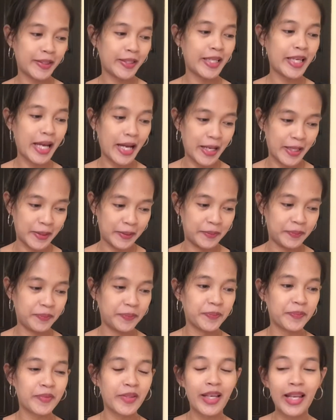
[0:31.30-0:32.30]
yeah,
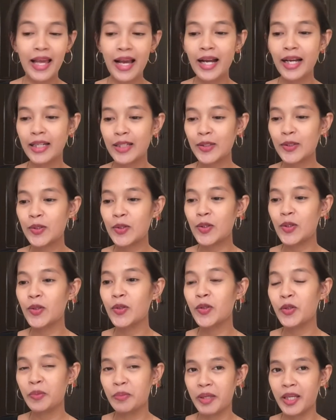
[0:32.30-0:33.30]
kailangan
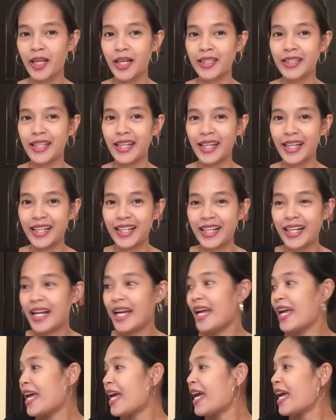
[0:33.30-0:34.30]
kong huminga talaga.
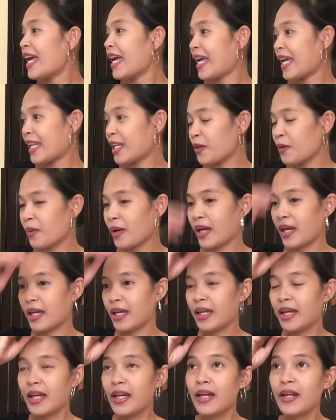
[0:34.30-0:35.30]

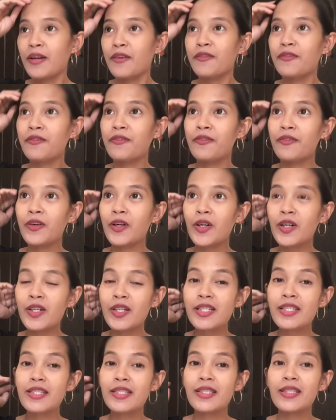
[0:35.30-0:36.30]
Anyway,
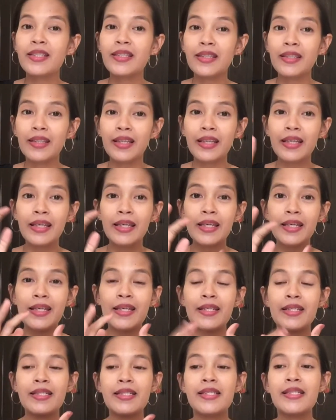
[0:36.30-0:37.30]
first
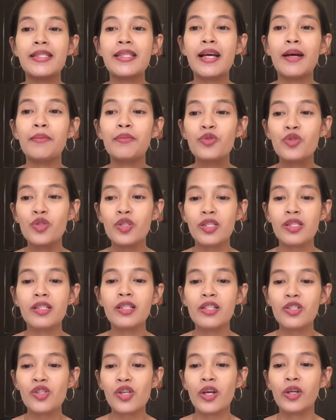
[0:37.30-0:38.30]
is, I'm just
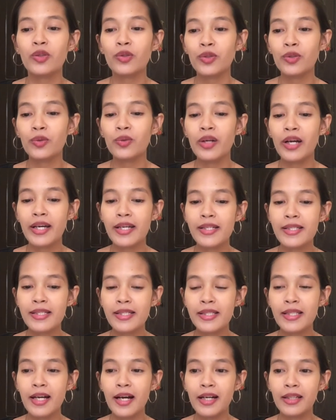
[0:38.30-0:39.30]
gonna share to you guys
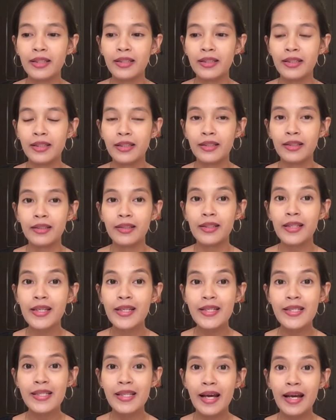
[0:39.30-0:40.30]
that
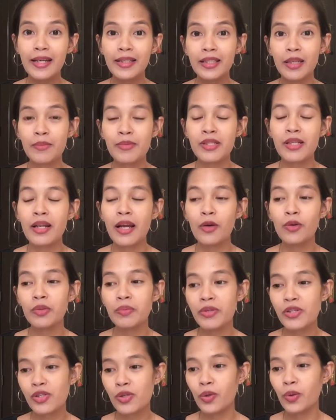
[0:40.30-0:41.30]
these items that I will
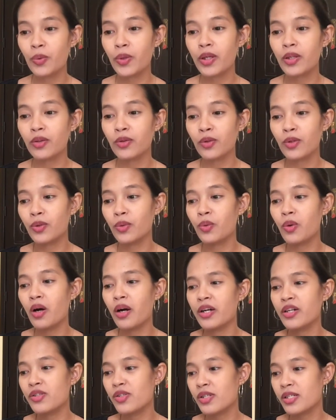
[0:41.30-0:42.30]
be showing to you
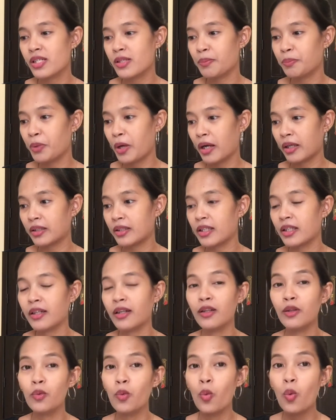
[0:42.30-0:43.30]
are just
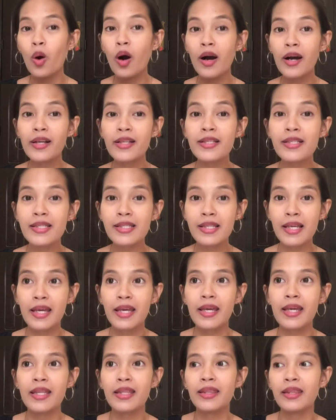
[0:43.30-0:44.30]
practical ones
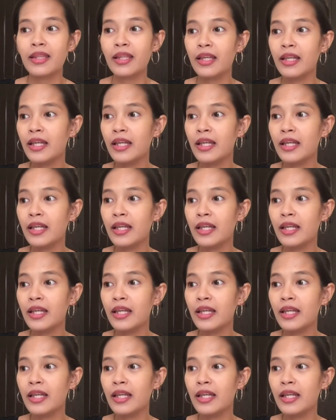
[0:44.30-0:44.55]
and